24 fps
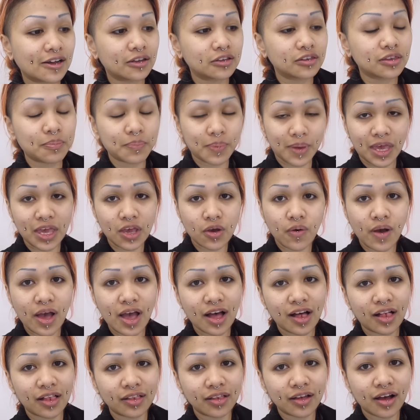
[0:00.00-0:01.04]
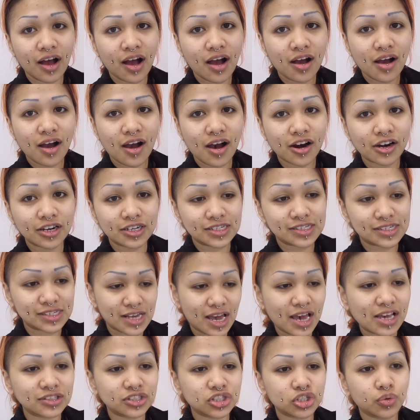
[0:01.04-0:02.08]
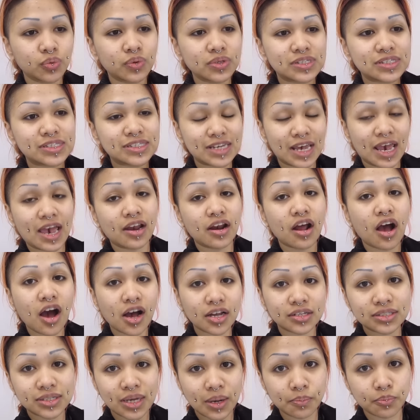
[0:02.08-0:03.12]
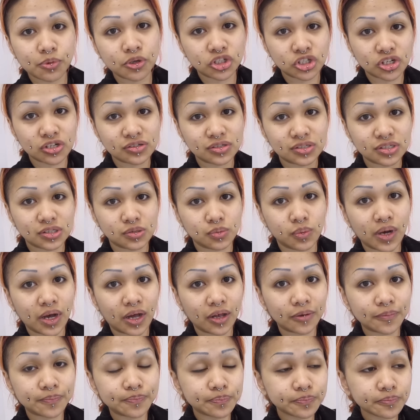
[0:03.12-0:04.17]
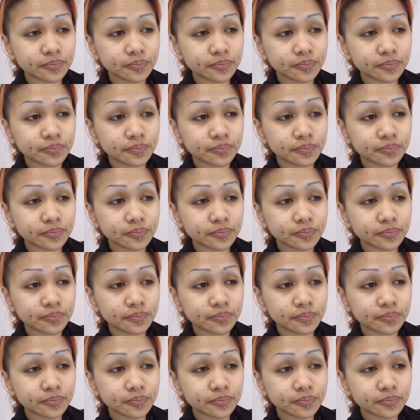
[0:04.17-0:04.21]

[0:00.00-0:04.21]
The PUL are designed to withstand hot temperatures as well.